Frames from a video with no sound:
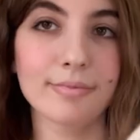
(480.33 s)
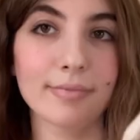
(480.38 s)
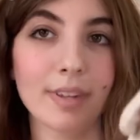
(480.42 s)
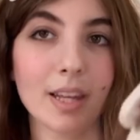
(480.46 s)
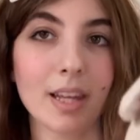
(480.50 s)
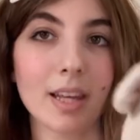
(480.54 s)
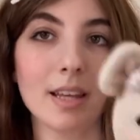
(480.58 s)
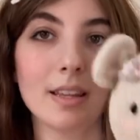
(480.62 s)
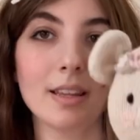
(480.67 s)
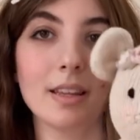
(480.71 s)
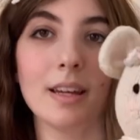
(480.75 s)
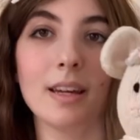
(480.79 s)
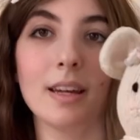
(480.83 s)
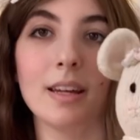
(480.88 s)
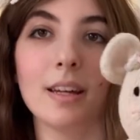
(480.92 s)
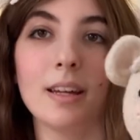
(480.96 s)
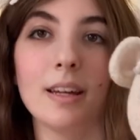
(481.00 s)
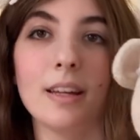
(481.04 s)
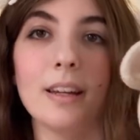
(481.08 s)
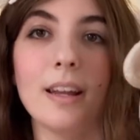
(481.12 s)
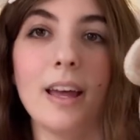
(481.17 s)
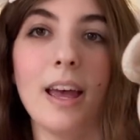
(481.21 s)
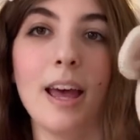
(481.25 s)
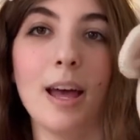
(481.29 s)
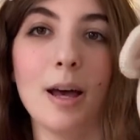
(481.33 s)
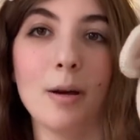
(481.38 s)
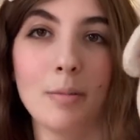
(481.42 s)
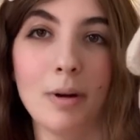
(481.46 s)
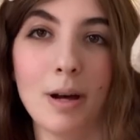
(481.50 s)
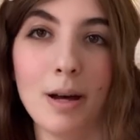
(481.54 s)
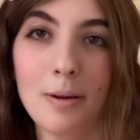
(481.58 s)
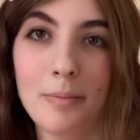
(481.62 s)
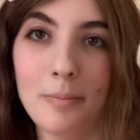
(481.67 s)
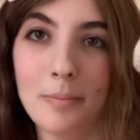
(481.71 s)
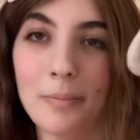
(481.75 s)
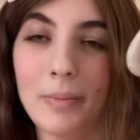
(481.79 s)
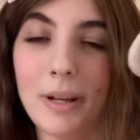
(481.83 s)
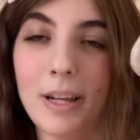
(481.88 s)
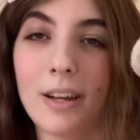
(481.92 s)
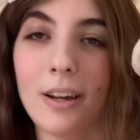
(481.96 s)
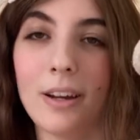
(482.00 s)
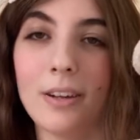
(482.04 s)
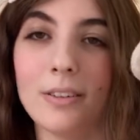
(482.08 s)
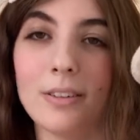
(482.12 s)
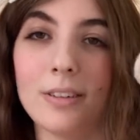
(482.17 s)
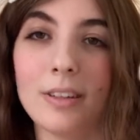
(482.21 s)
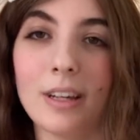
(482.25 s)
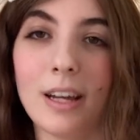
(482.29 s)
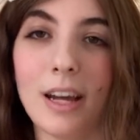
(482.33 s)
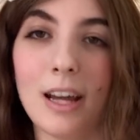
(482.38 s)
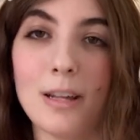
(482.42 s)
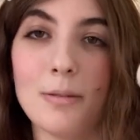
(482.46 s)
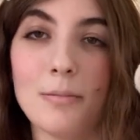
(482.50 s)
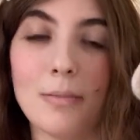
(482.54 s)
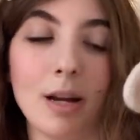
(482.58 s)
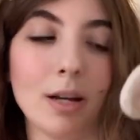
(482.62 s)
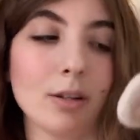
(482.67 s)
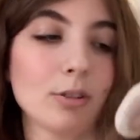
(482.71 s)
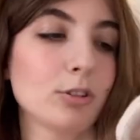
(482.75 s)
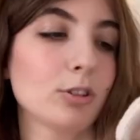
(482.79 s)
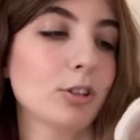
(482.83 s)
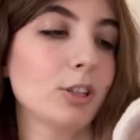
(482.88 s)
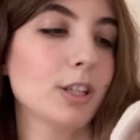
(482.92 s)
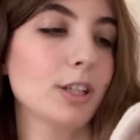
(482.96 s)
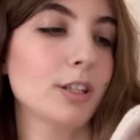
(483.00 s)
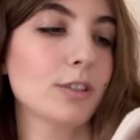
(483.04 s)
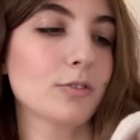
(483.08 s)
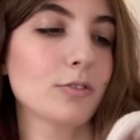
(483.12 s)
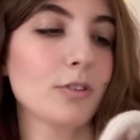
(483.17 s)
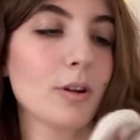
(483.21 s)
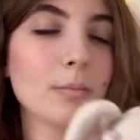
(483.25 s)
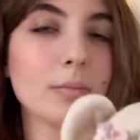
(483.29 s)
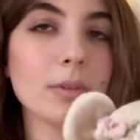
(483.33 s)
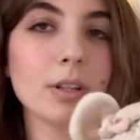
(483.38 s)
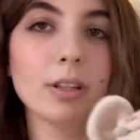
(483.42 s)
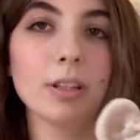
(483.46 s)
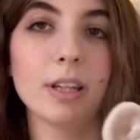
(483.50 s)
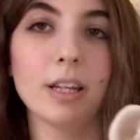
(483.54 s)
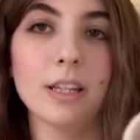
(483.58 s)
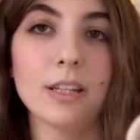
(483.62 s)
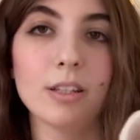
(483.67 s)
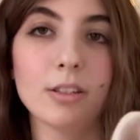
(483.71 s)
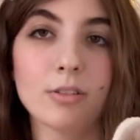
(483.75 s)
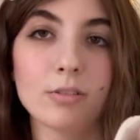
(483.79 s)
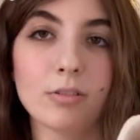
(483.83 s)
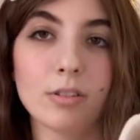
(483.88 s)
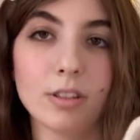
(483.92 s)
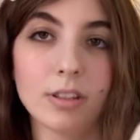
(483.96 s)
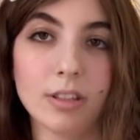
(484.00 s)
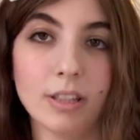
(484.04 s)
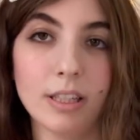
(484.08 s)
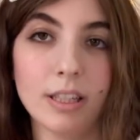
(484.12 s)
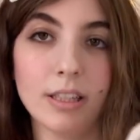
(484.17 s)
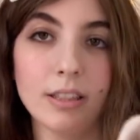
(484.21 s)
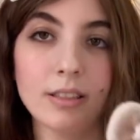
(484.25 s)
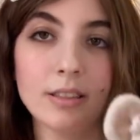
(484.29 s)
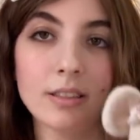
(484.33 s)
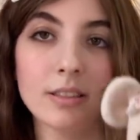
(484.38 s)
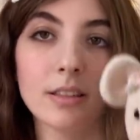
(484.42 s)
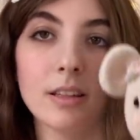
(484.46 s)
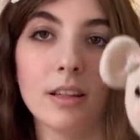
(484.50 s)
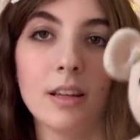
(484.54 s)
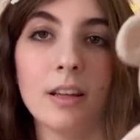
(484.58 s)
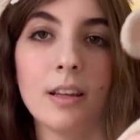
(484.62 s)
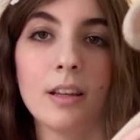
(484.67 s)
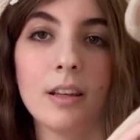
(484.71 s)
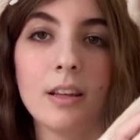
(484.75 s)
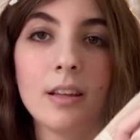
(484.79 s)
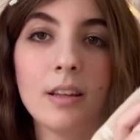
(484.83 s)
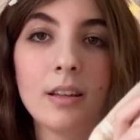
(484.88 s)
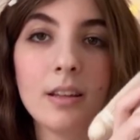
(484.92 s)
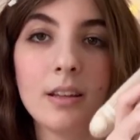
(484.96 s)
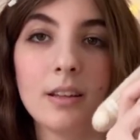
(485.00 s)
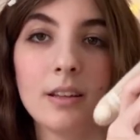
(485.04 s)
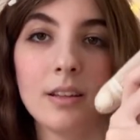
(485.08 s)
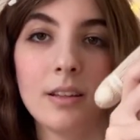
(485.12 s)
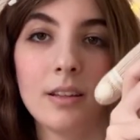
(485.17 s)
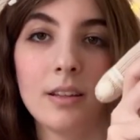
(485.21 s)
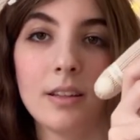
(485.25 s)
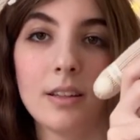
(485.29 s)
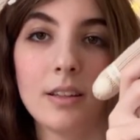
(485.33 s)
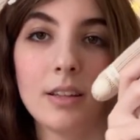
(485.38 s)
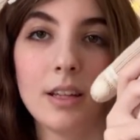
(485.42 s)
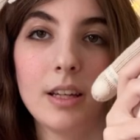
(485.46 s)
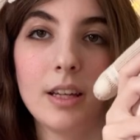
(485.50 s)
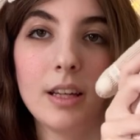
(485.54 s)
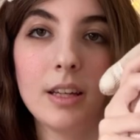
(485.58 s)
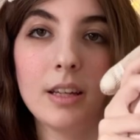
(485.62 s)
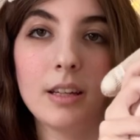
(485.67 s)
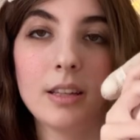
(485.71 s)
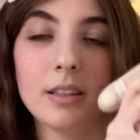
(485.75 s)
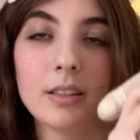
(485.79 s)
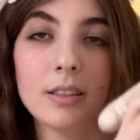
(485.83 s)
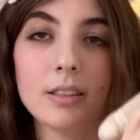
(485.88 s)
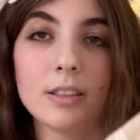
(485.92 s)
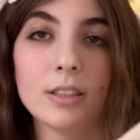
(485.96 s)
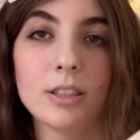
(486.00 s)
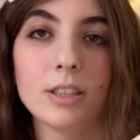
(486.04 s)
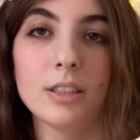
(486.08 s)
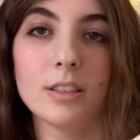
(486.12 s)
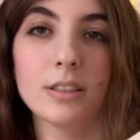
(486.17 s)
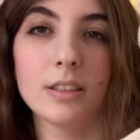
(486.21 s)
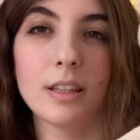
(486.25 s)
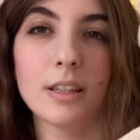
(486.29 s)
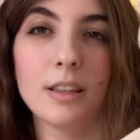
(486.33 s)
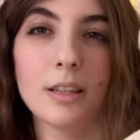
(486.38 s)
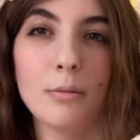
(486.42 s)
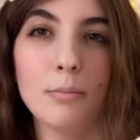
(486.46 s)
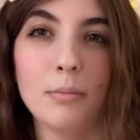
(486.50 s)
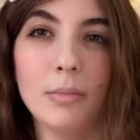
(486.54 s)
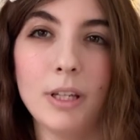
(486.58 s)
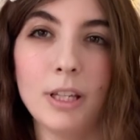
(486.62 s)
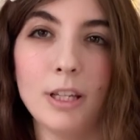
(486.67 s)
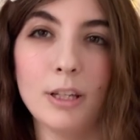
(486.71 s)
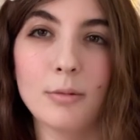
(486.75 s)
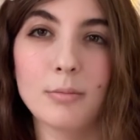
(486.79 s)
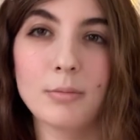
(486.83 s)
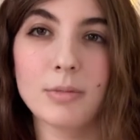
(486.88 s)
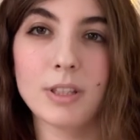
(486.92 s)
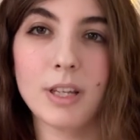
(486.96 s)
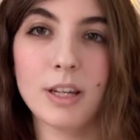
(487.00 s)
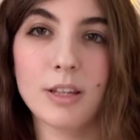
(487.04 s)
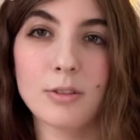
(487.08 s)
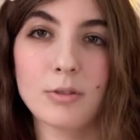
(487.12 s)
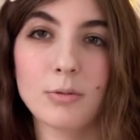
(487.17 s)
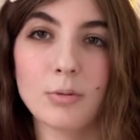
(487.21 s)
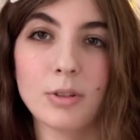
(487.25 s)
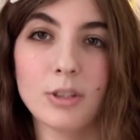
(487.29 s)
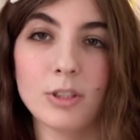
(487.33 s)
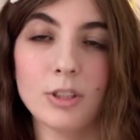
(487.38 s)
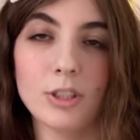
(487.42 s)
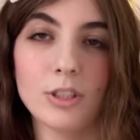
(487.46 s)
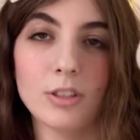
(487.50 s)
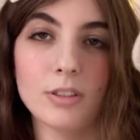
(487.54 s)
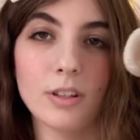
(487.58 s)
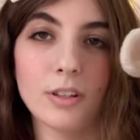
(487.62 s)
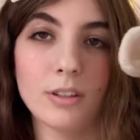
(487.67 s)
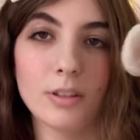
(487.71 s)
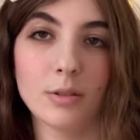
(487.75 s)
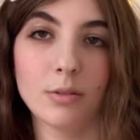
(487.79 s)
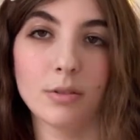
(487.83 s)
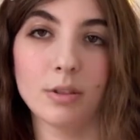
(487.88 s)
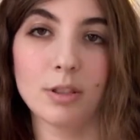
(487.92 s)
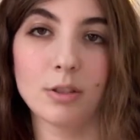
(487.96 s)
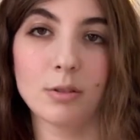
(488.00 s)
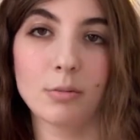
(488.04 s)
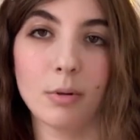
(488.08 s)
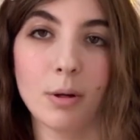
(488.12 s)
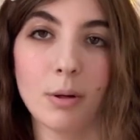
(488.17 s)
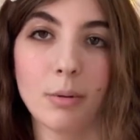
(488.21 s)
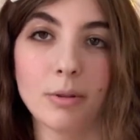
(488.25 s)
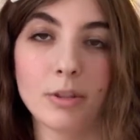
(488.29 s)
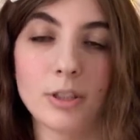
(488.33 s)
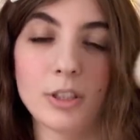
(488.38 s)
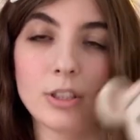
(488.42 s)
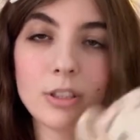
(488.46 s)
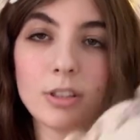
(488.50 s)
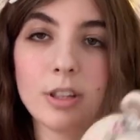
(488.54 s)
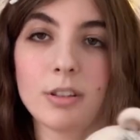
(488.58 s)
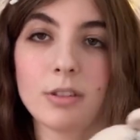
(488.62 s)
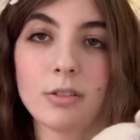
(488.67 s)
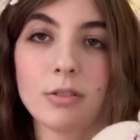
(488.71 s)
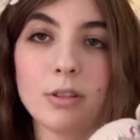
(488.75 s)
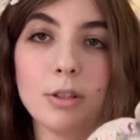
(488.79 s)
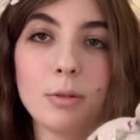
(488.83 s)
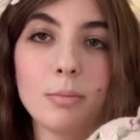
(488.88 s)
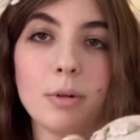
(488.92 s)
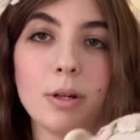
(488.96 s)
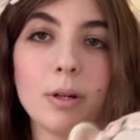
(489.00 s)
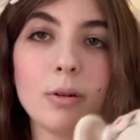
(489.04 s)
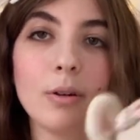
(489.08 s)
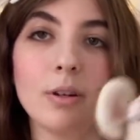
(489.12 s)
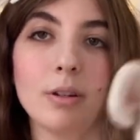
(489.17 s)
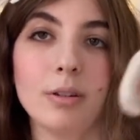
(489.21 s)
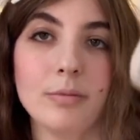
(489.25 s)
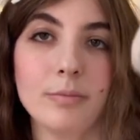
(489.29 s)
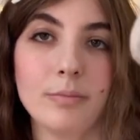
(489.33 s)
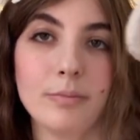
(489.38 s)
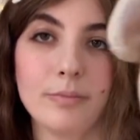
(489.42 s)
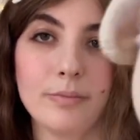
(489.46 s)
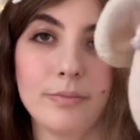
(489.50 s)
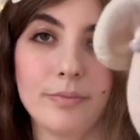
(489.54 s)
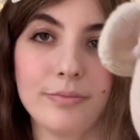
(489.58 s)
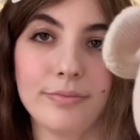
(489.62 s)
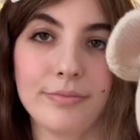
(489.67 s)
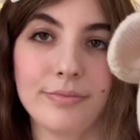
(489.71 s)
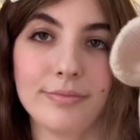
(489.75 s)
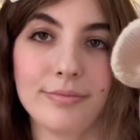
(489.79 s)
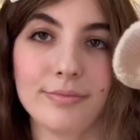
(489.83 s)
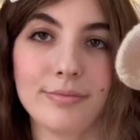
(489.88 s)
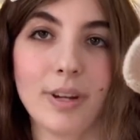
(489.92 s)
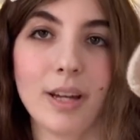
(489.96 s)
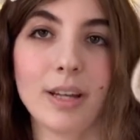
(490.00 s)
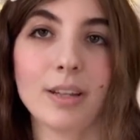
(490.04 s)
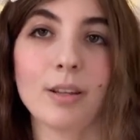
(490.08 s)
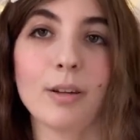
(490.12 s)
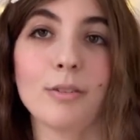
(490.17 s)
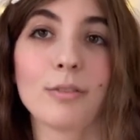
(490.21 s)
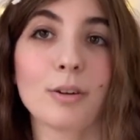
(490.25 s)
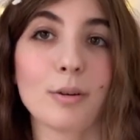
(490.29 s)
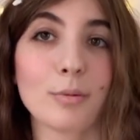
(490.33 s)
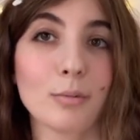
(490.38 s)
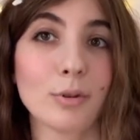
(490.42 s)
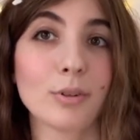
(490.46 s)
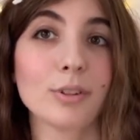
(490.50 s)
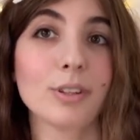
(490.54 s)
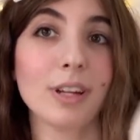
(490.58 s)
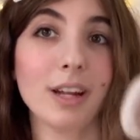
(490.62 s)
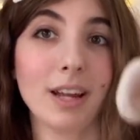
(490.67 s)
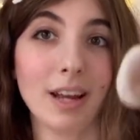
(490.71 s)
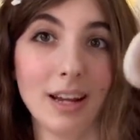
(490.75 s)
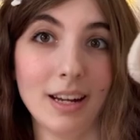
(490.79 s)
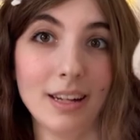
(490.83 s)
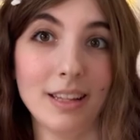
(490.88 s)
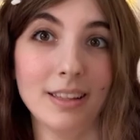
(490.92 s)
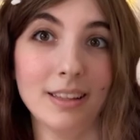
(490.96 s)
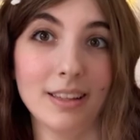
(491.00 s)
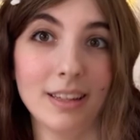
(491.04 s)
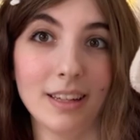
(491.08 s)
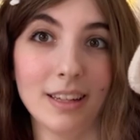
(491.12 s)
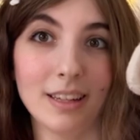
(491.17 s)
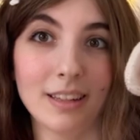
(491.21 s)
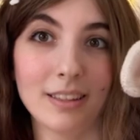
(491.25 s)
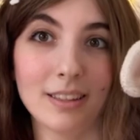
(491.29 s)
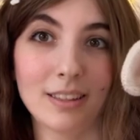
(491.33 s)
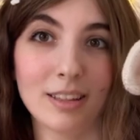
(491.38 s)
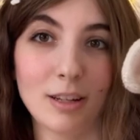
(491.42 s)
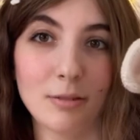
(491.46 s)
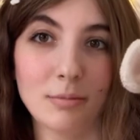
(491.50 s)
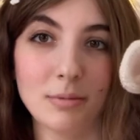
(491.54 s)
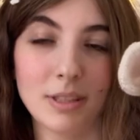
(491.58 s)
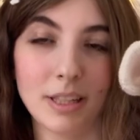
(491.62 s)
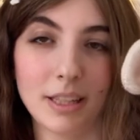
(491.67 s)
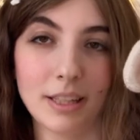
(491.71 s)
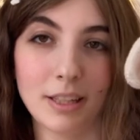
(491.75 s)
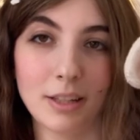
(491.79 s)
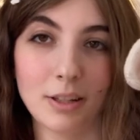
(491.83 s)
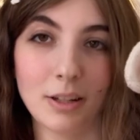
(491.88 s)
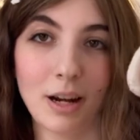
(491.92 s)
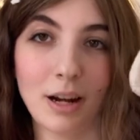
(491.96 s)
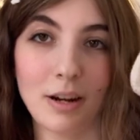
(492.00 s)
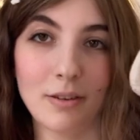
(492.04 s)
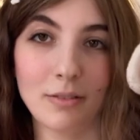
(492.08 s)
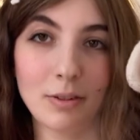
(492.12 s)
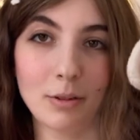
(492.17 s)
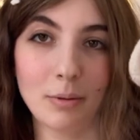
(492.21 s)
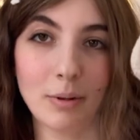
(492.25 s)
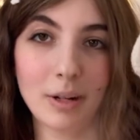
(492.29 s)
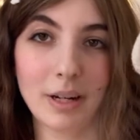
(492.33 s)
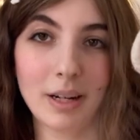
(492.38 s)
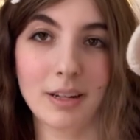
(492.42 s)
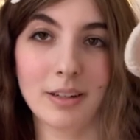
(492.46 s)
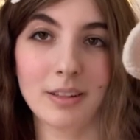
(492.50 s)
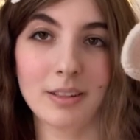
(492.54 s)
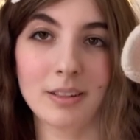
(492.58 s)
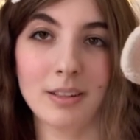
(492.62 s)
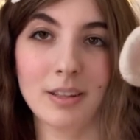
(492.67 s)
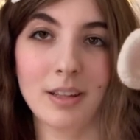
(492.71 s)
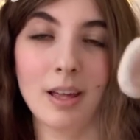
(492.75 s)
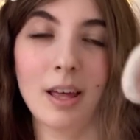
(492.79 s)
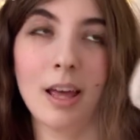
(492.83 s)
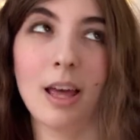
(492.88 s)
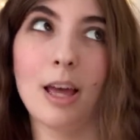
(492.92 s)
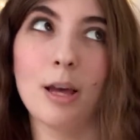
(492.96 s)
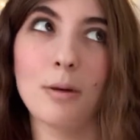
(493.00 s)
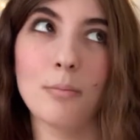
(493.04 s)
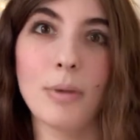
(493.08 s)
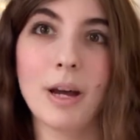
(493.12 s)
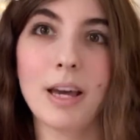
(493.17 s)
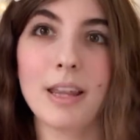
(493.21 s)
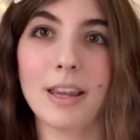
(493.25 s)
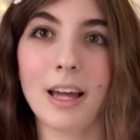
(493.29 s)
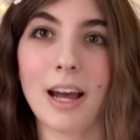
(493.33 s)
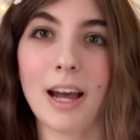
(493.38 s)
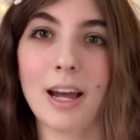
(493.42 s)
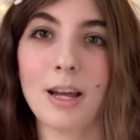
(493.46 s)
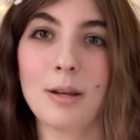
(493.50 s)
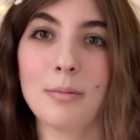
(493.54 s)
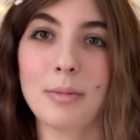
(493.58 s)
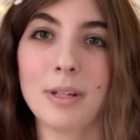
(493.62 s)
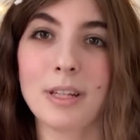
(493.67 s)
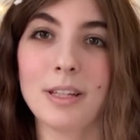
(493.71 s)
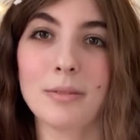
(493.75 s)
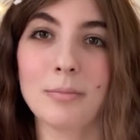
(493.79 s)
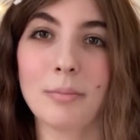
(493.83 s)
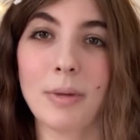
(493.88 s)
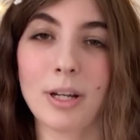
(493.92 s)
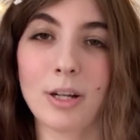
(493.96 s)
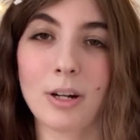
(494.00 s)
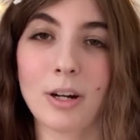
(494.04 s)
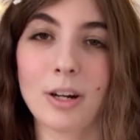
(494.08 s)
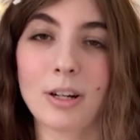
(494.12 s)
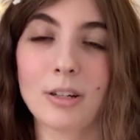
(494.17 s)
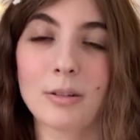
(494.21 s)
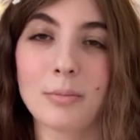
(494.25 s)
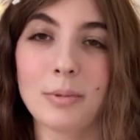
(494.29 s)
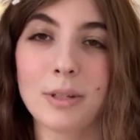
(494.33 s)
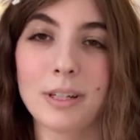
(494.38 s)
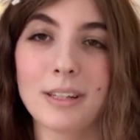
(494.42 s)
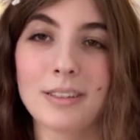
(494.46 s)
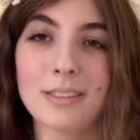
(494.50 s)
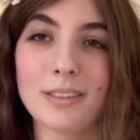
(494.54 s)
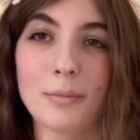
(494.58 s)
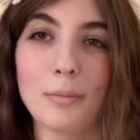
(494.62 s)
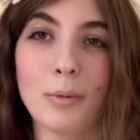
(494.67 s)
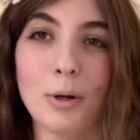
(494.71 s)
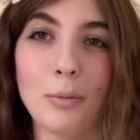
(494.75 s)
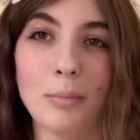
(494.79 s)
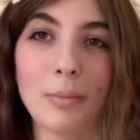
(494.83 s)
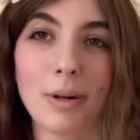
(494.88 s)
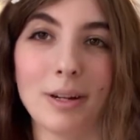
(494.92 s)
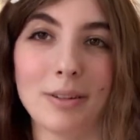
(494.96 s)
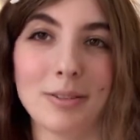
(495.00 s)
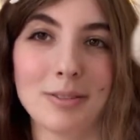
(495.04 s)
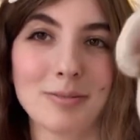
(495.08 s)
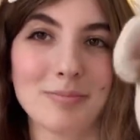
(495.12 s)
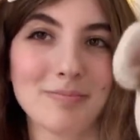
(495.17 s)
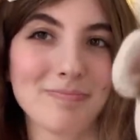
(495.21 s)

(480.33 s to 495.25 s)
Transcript: And then Emma, my Cuddle and Kind mouse. She is from the latest release. And she's like the medium-sized one. She's not the really small one. She's not the really big one. But I love her more than anything. I'm taking her everywhere. And by that, I mean my yard, because I'm homebound.